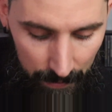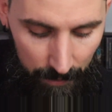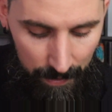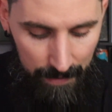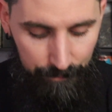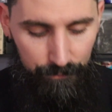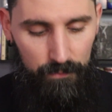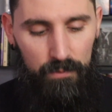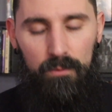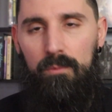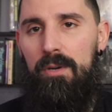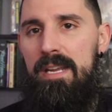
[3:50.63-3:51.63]
All right,
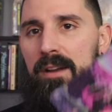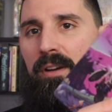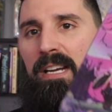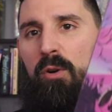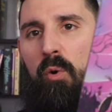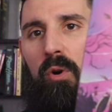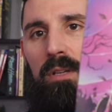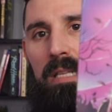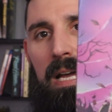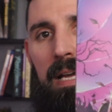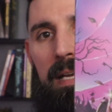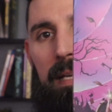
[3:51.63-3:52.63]
we're here at
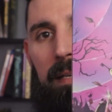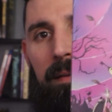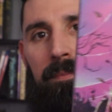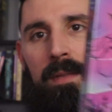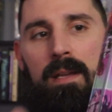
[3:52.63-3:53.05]
Coraline.